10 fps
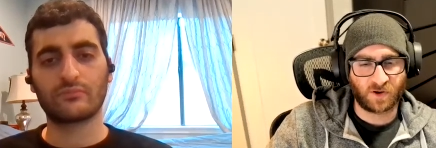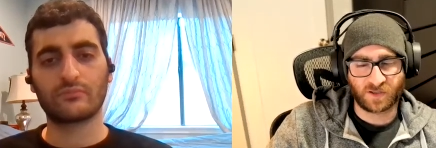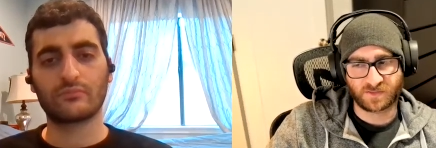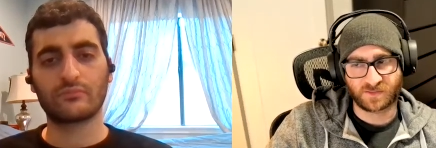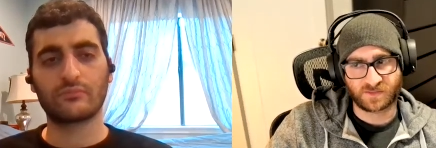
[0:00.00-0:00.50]

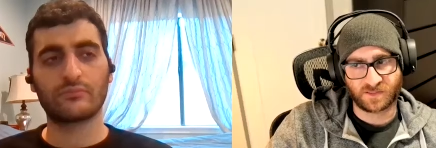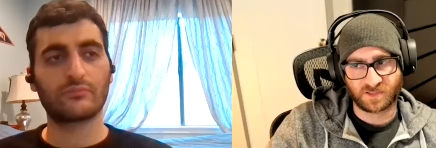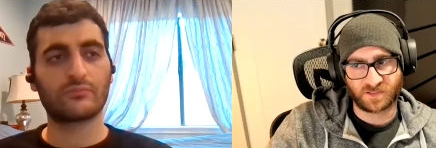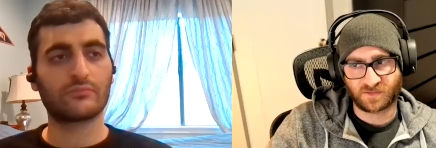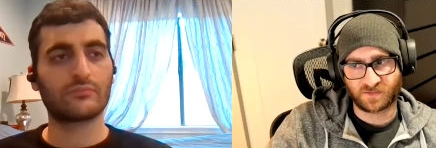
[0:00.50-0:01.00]
Speaker 1: gone to
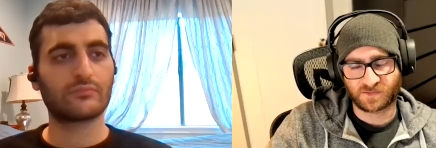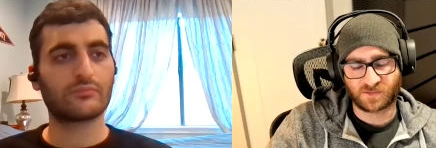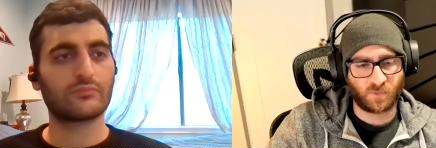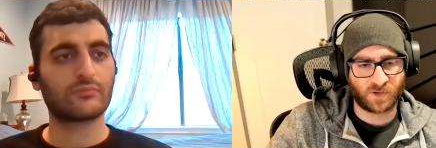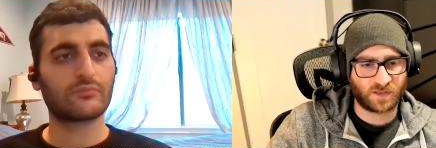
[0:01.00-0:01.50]
decision, there's
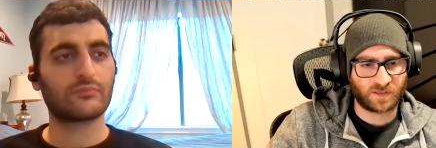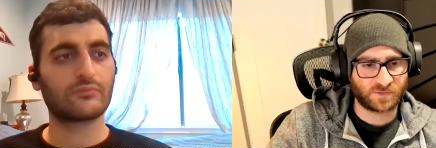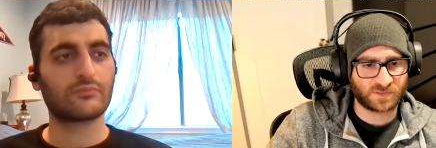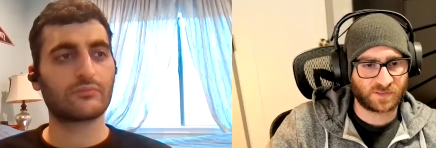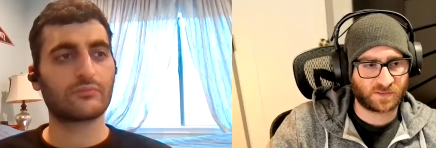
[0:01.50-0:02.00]
no way that he
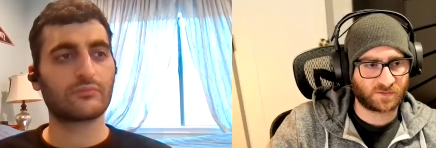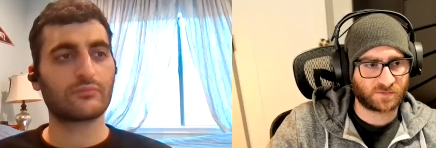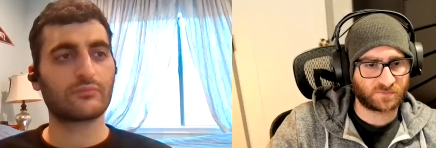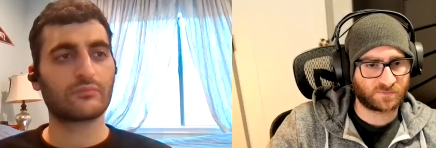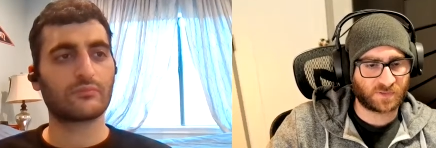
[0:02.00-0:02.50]
was
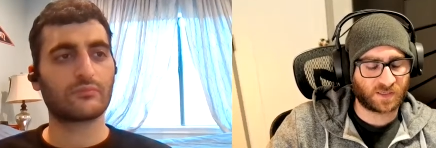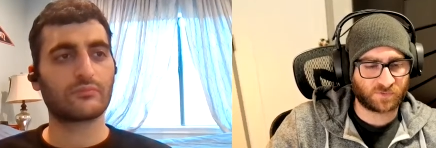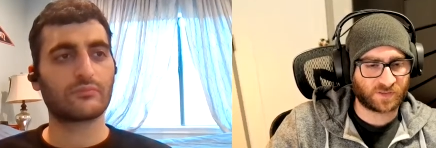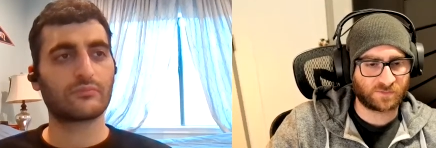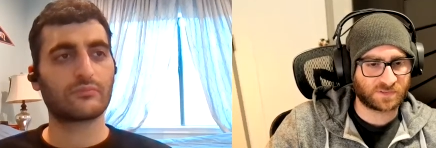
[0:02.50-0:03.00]
gonna. I don't
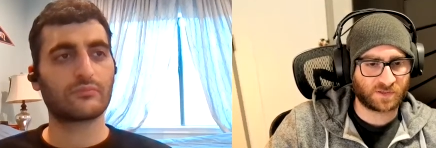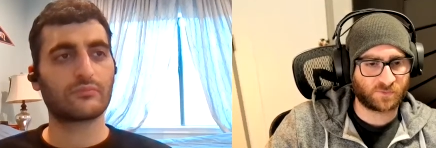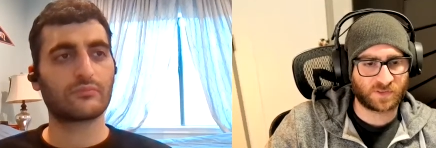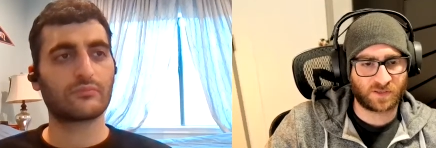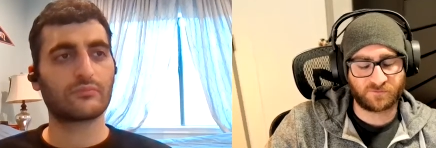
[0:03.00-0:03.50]
think he was gonna
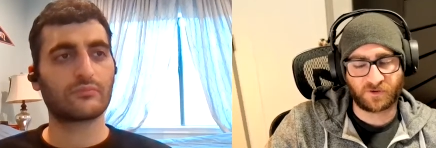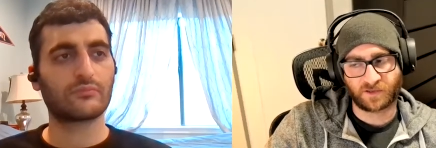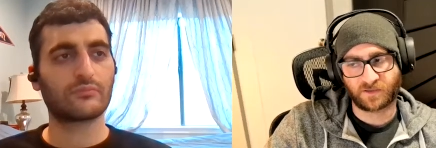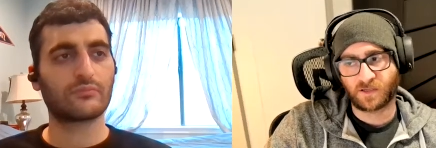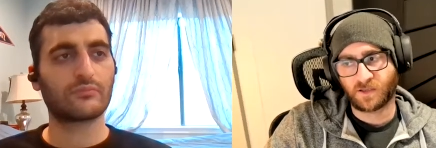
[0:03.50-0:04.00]
win that fight.